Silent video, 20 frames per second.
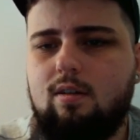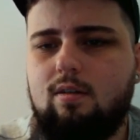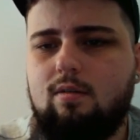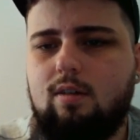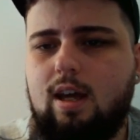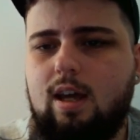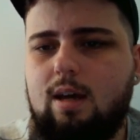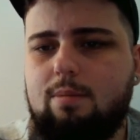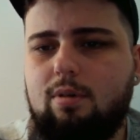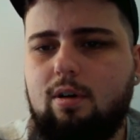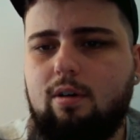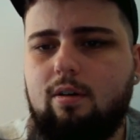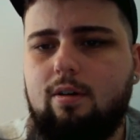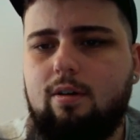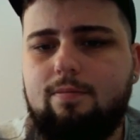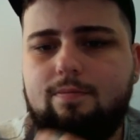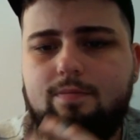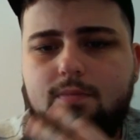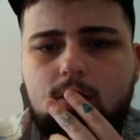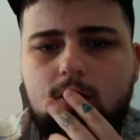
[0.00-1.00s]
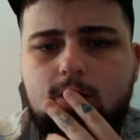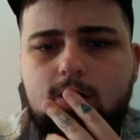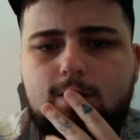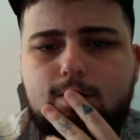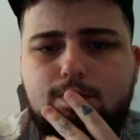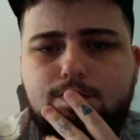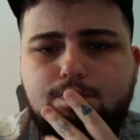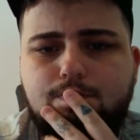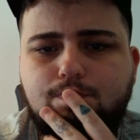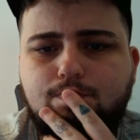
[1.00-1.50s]
Yeah, bugger it.
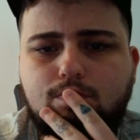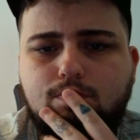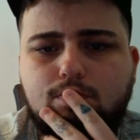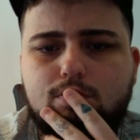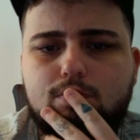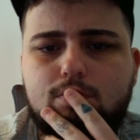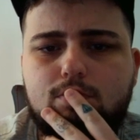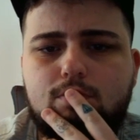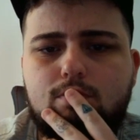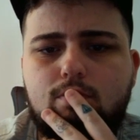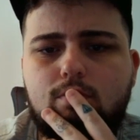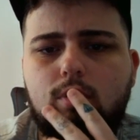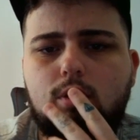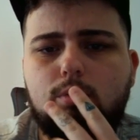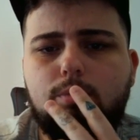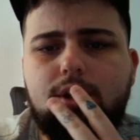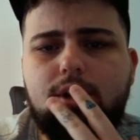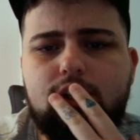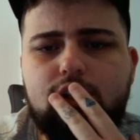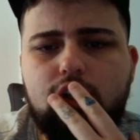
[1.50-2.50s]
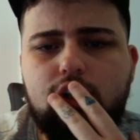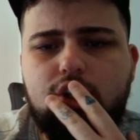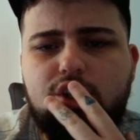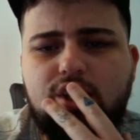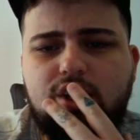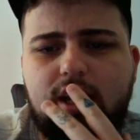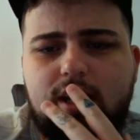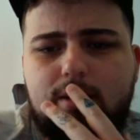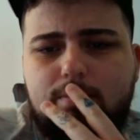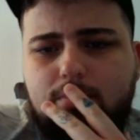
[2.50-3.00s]
Which
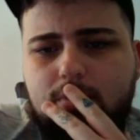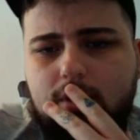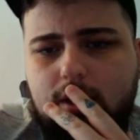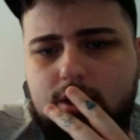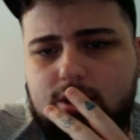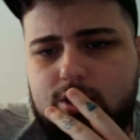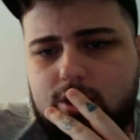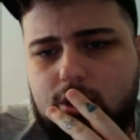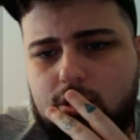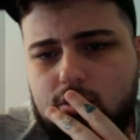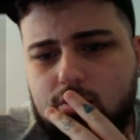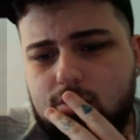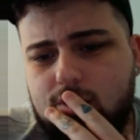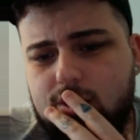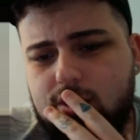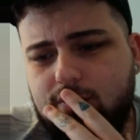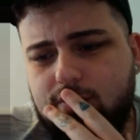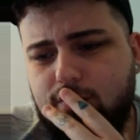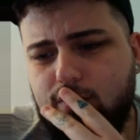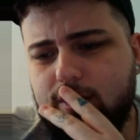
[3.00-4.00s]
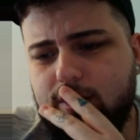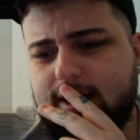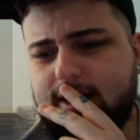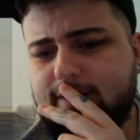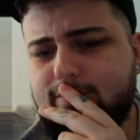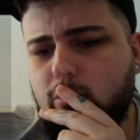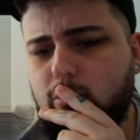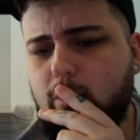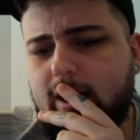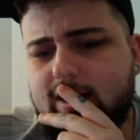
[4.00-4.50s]
shape is used for a
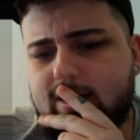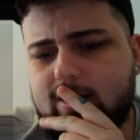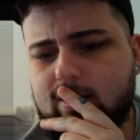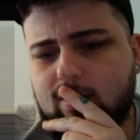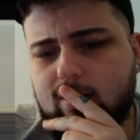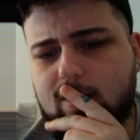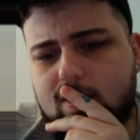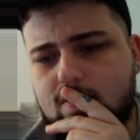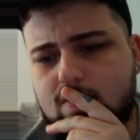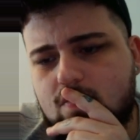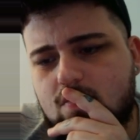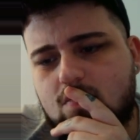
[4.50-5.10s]
give way sign?